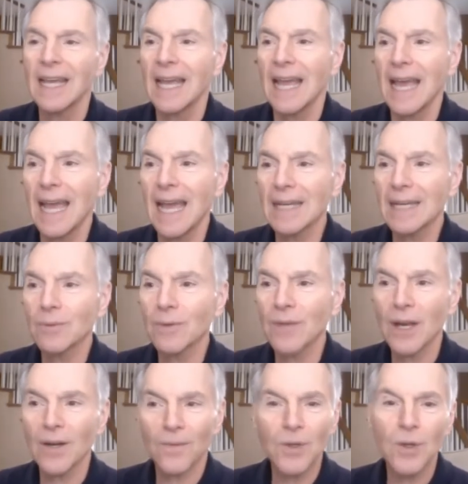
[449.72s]
And we've
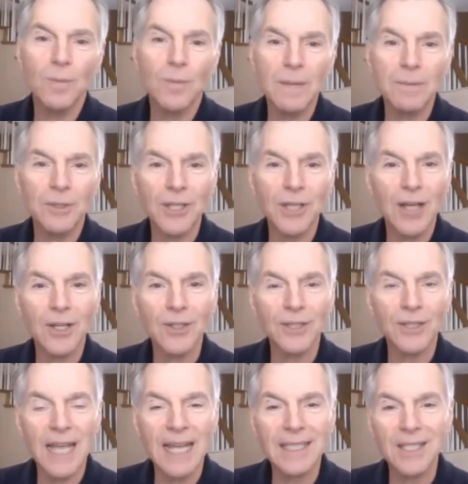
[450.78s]
got a few people younger
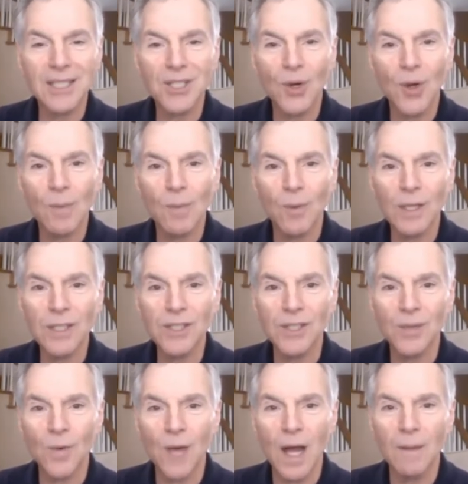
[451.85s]
than that show up once
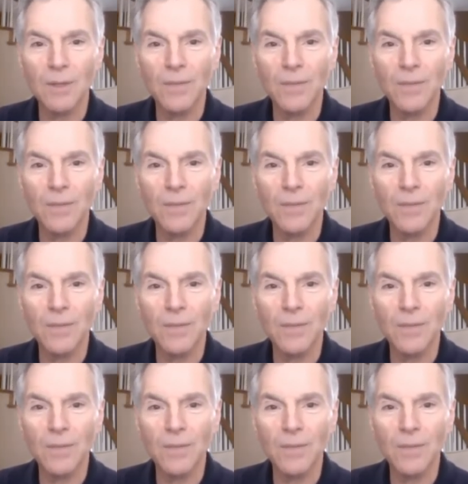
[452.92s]
in a while.